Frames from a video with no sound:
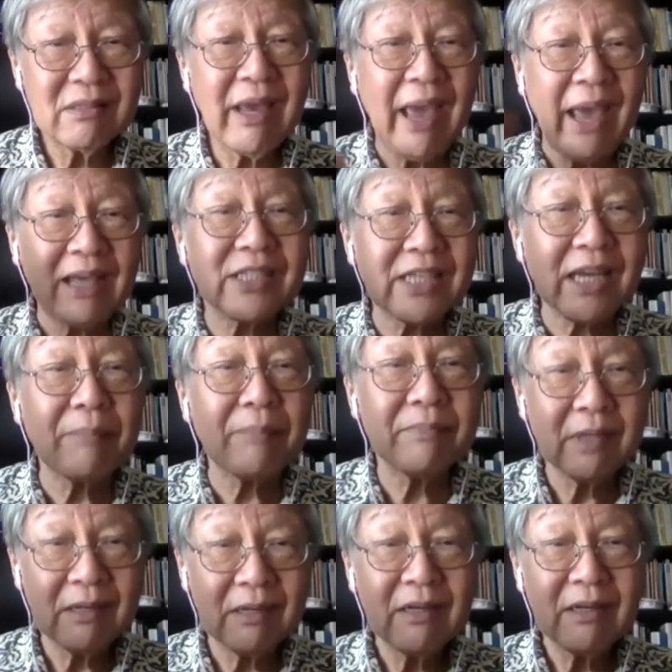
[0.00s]
except
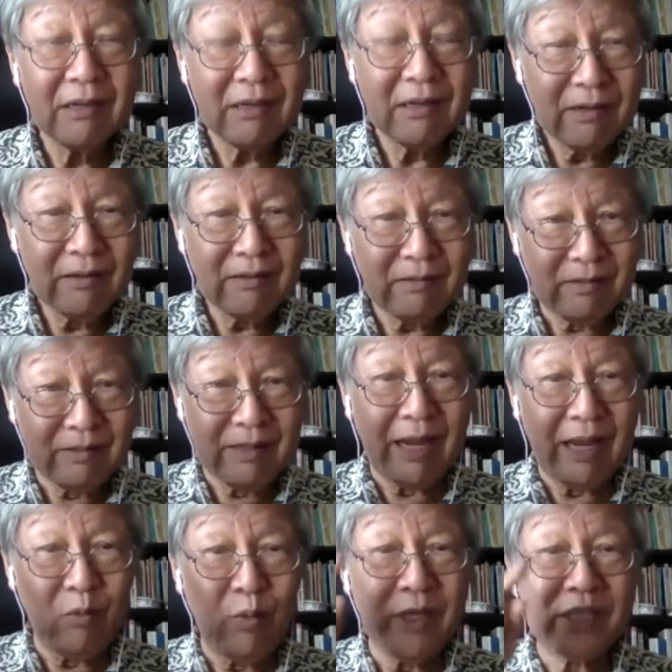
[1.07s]

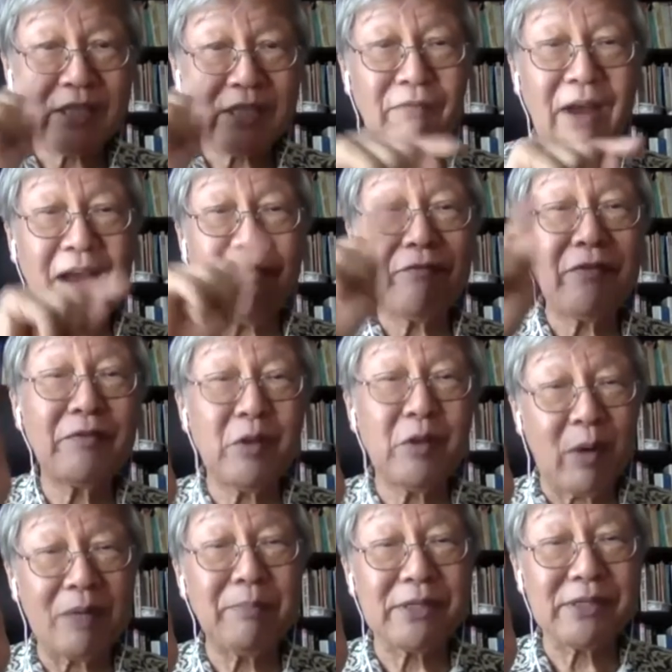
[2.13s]
that we survive
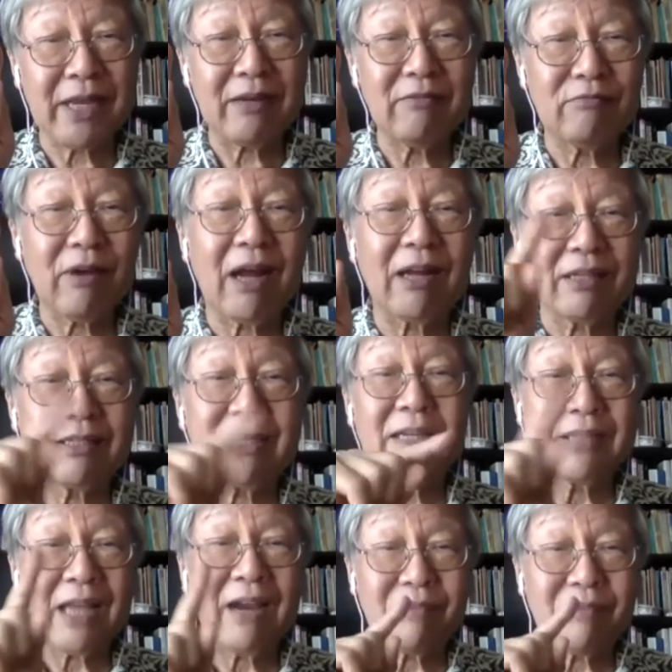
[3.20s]
51% rather than
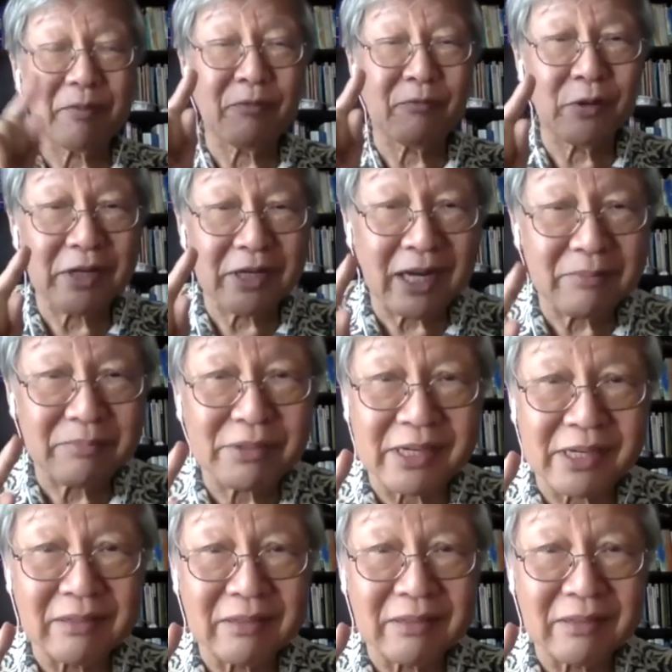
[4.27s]
die from the 49%.